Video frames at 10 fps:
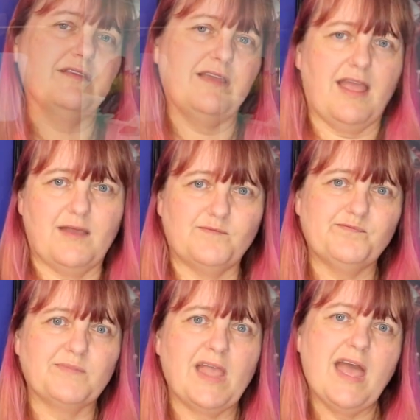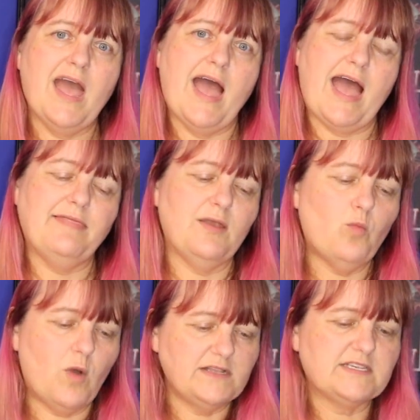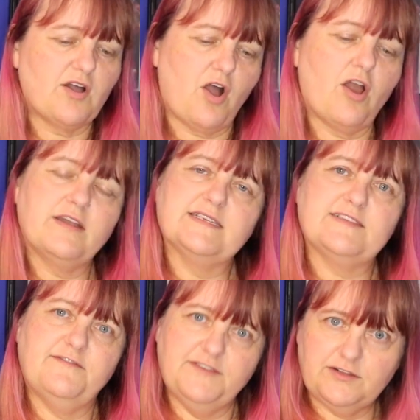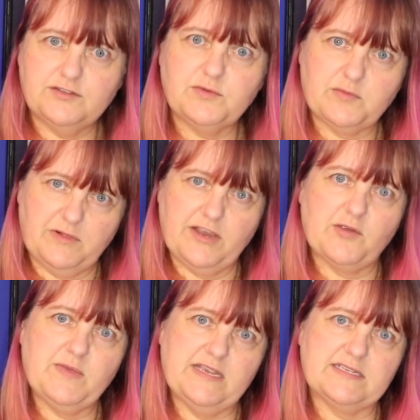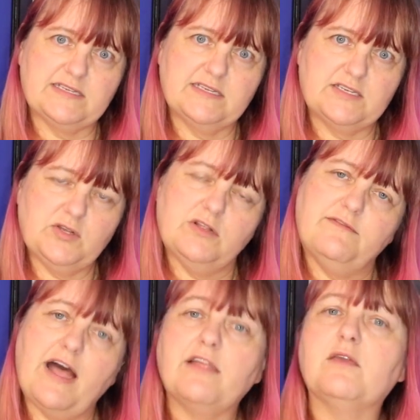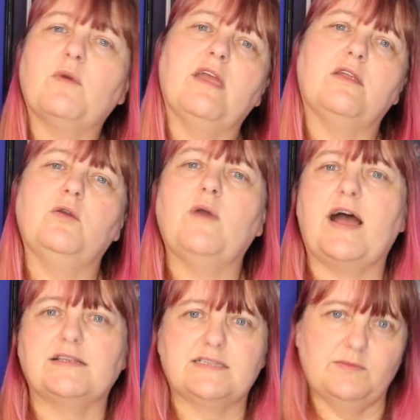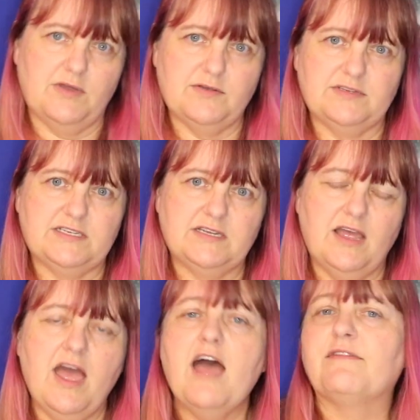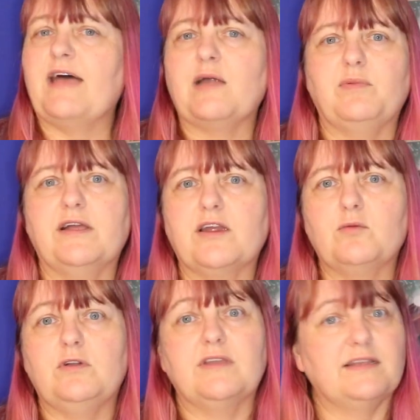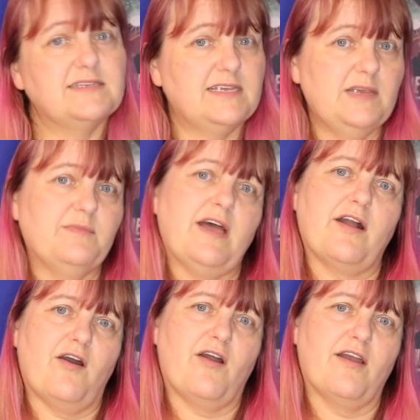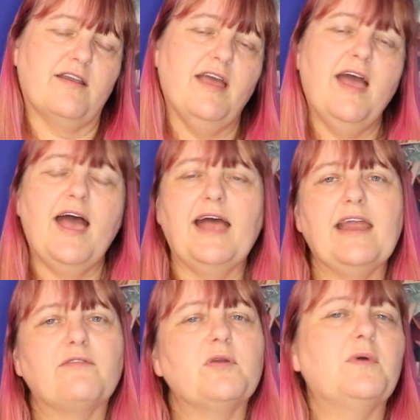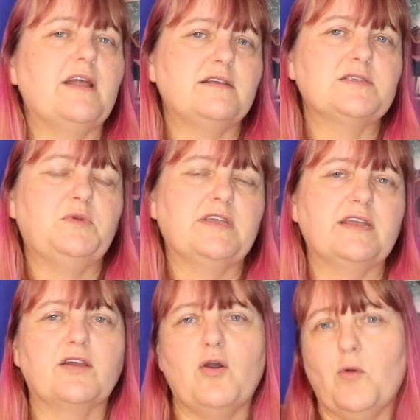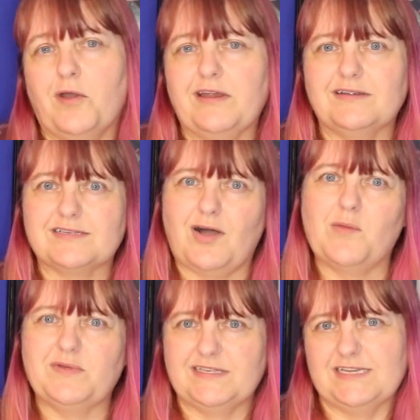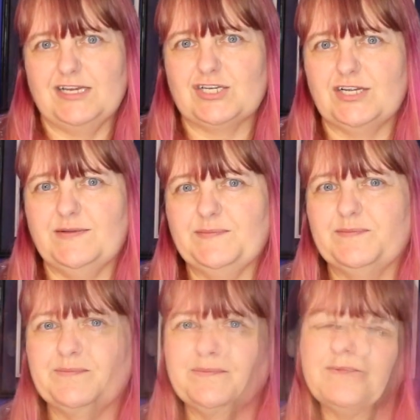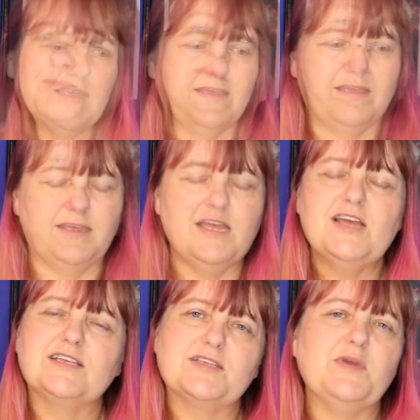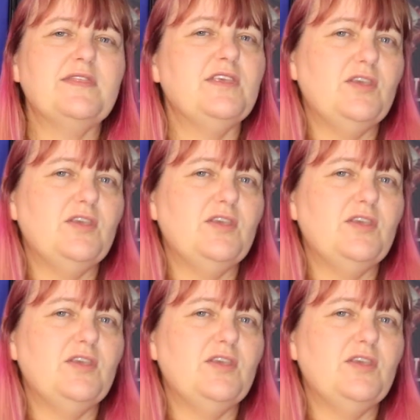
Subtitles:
the game. And then once a card is filled with player pieces, you'll evaluate who has the most. That player will get to keep that card, and everyone else will get a coin as compensation. So in the